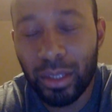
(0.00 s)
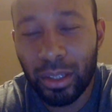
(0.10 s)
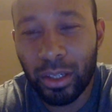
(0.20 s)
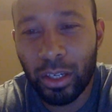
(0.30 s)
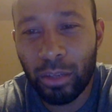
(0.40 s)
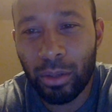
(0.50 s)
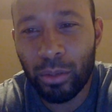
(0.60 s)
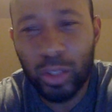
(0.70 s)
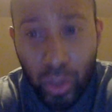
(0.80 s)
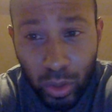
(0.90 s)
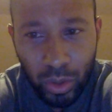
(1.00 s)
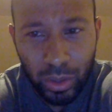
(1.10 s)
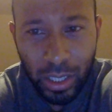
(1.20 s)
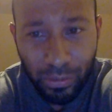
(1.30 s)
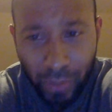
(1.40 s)
You know what I mean? Which is cool.
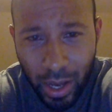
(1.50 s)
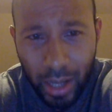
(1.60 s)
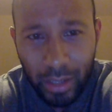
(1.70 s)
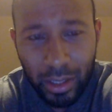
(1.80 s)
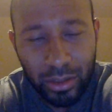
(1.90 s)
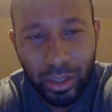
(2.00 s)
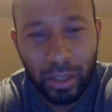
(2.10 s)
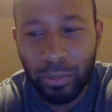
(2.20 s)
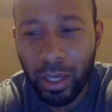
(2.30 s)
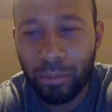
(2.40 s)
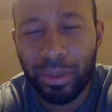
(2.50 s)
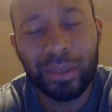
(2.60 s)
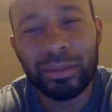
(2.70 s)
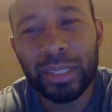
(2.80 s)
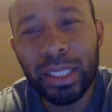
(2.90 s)
That's fine. That's good, man.
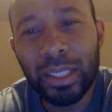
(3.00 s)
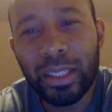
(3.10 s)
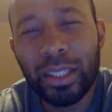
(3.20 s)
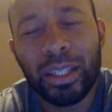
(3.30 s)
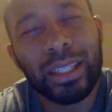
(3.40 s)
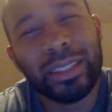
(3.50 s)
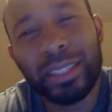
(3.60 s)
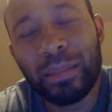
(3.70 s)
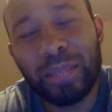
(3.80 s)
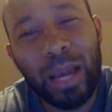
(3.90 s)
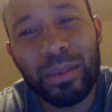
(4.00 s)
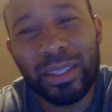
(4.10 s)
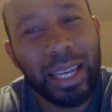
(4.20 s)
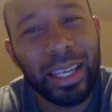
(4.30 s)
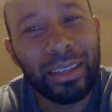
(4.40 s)
But at the same time, it's
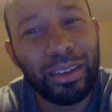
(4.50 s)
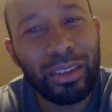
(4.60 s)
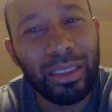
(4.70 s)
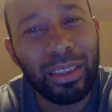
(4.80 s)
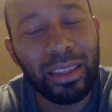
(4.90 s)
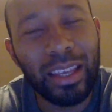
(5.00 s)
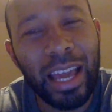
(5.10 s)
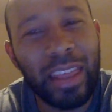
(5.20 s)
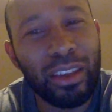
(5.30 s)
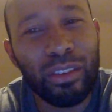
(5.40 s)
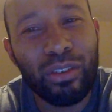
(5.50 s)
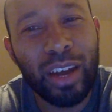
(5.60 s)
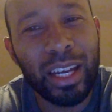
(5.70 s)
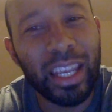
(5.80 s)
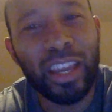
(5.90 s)
like the guy that you're
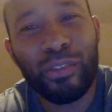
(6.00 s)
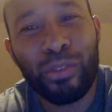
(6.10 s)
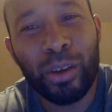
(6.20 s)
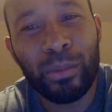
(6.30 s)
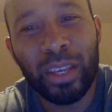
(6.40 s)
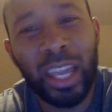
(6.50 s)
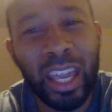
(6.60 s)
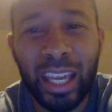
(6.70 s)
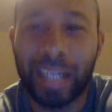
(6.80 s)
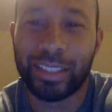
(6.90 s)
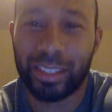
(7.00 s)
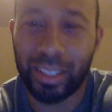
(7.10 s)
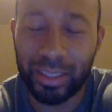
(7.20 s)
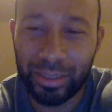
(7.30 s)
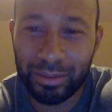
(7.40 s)
trying to get from, he ain't got
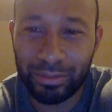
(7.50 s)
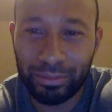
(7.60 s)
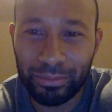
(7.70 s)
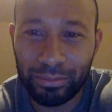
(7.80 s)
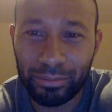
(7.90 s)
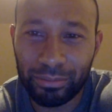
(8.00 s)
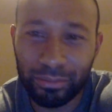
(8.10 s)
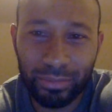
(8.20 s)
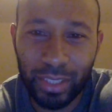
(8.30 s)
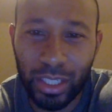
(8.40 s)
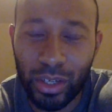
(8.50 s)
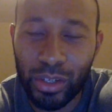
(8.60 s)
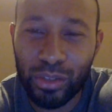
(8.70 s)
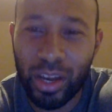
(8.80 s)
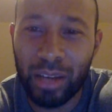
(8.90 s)
shit.
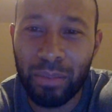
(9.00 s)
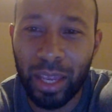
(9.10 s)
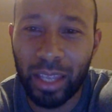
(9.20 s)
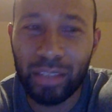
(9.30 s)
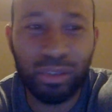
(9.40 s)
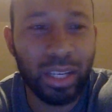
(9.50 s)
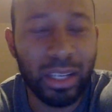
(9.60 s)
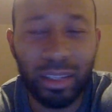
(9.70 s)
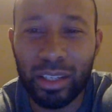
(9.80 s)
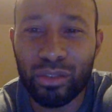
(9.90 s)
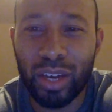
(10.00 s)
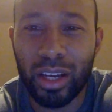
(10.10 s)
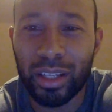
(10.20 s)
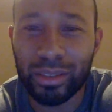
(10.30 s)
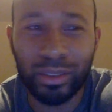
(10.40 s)
He's trying to make it. He's trying to
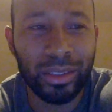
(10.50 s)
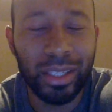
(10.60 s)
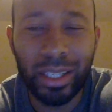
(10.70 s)
hustle and